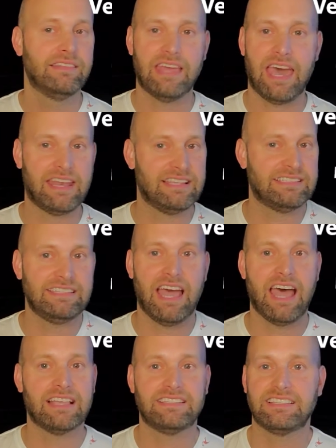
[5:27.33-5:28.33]
That is
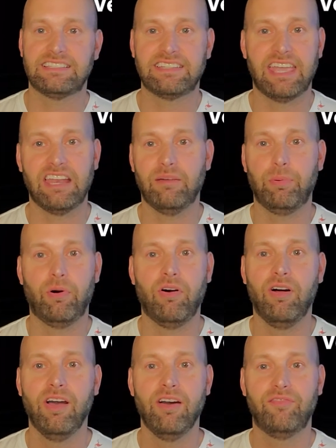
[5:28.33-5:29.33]
not
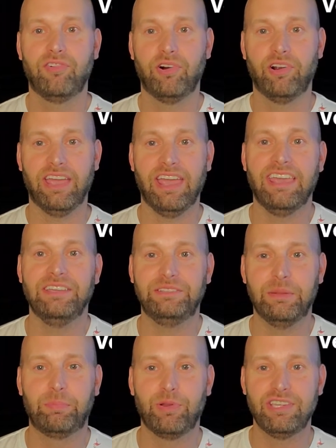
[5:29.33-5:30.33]
sustainable for a
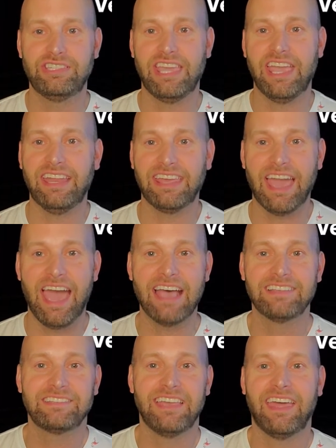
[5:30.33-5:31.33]
depreciating
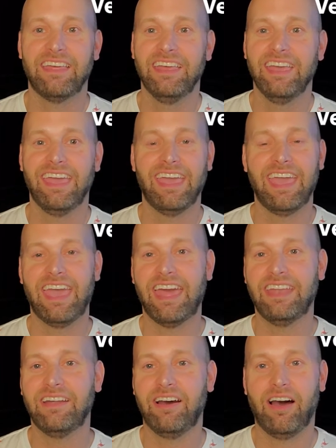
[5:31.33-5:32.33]
asset.
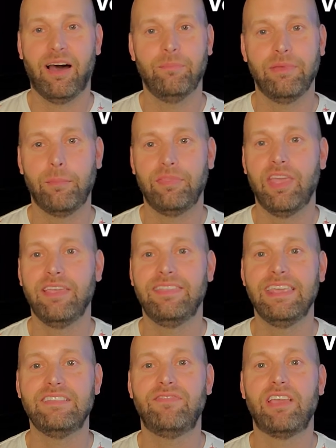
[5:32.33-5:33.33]
And, um, they,
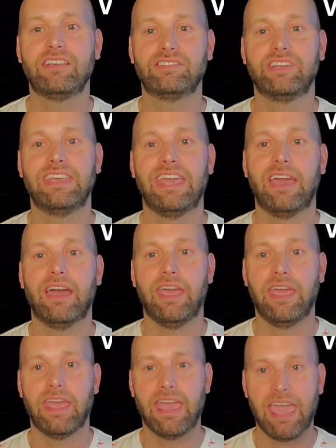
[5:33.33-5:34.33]
these vehicles are going to get
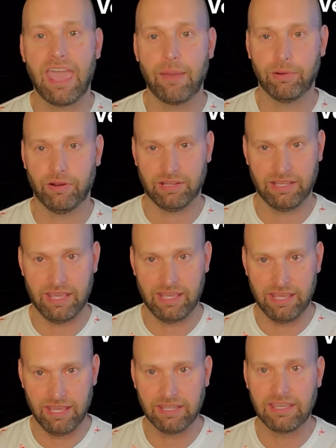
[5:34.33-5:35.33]
hit, hammered and get,
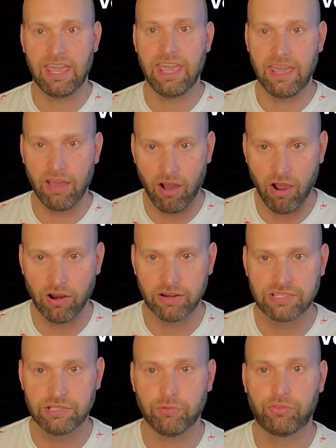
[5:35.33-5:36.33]
it can get hit
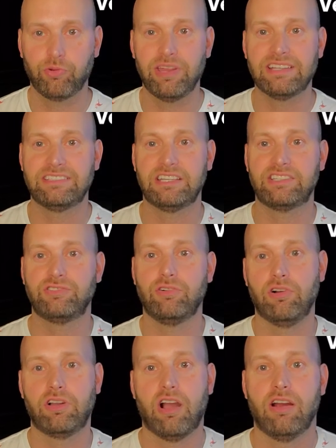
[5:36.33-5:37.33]
hard. So three to six year
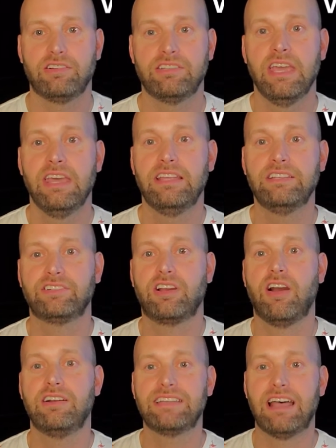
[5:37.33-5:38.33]
old cars, these are
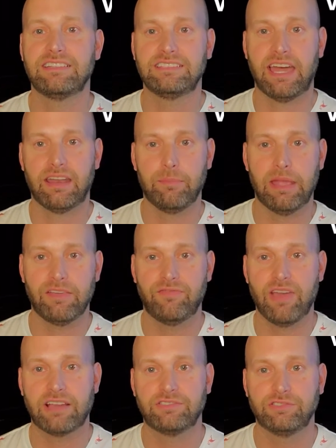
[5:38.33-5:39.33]
cars outside of
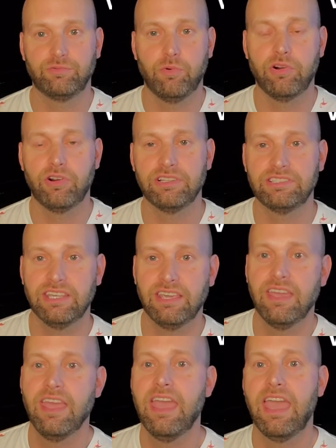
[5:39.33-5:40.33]
manufacturer's
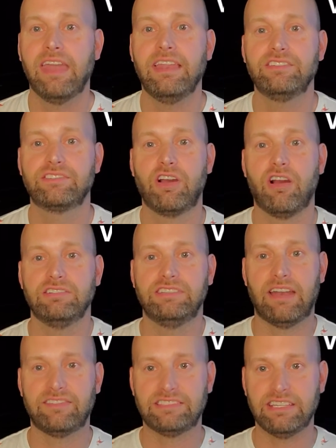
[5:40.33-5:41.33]
warranty. And these are cars
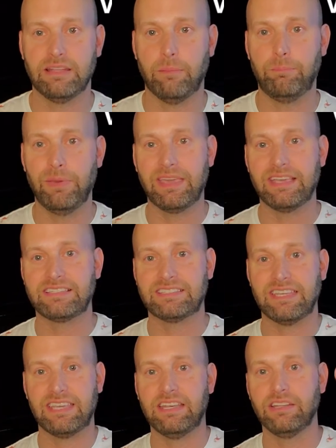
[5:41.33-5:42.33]
that have seen the
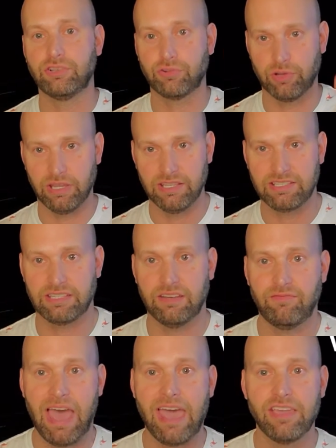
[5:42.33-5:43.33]
biggest increase
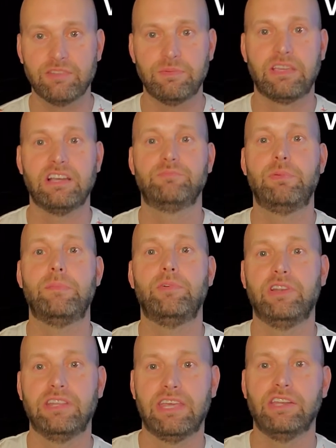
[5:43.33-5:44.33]
in values because people
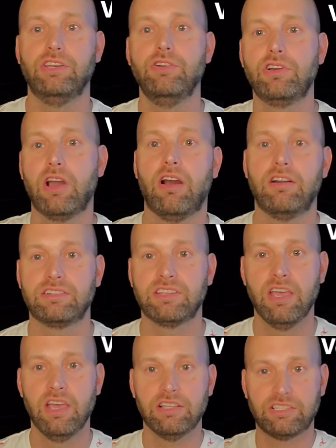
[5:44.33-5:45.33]
are going to get new cars.
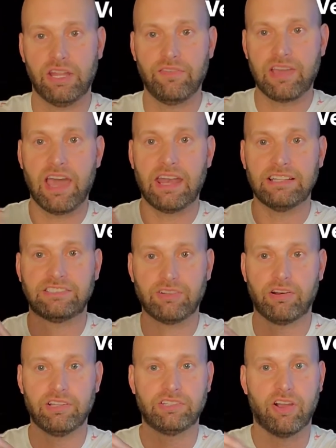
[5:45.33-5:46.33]
So they've kind of
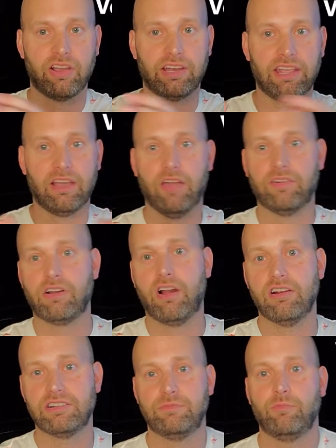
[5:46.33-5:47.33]
started targeting other
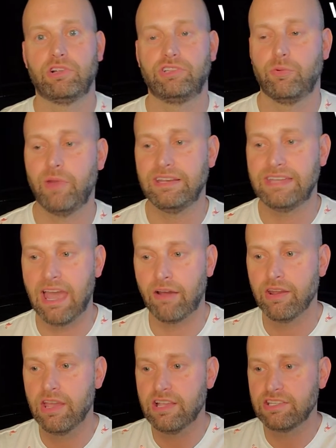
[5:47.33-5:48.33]
cars and worked their way down.
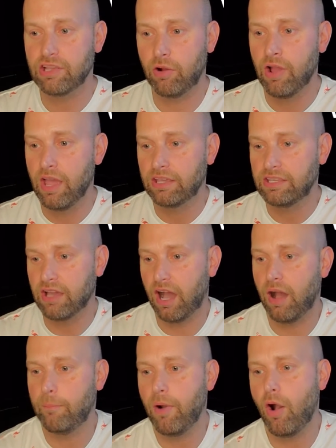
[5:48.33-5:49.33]
So
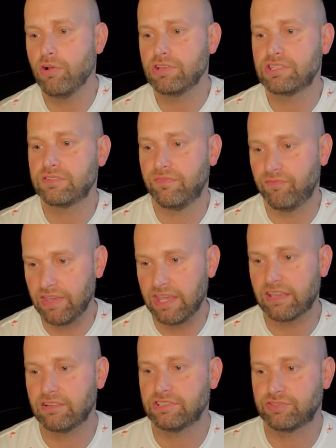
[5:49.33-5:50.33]
uh, most
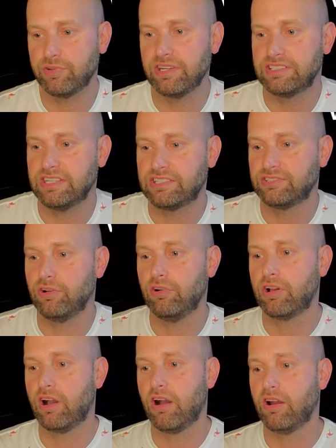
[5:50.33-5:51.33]
vehicles, three to six year
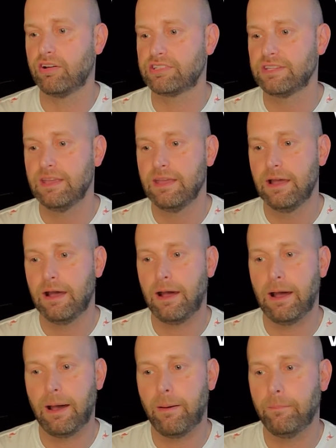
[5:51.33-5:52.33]
old cars,
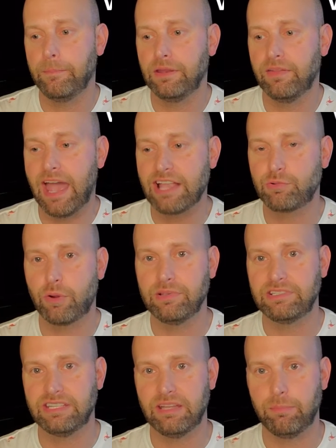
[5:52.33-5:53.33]
um, you know, that's where we
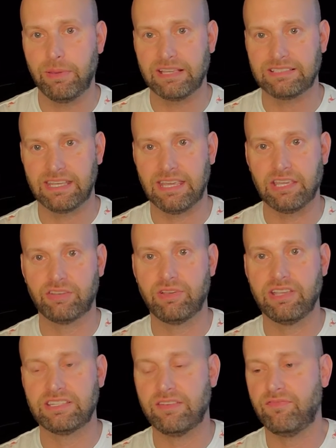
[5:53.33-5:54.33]
see the biggest
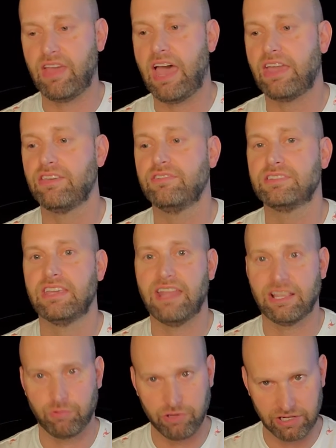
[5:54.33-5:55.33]
increase in values, and
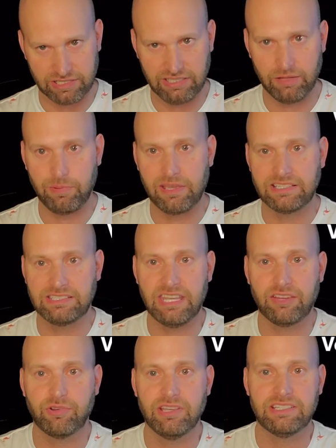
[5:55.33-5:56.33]
that's where you're going to see the biggest
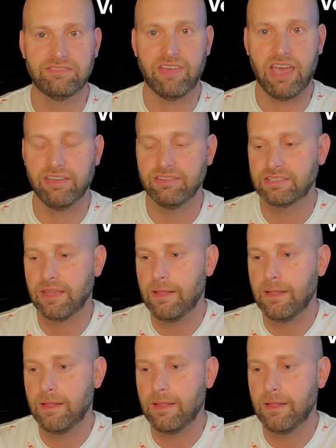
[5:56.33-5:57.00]
decrease in values.